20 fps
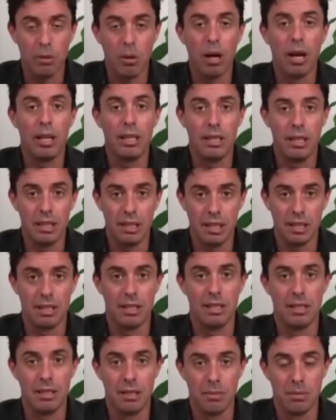wanted to
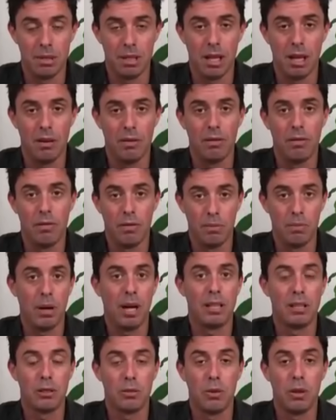distance himself from
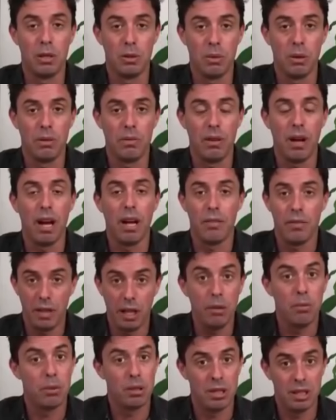Project 2025,
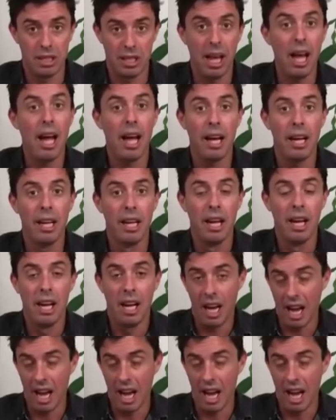he would say,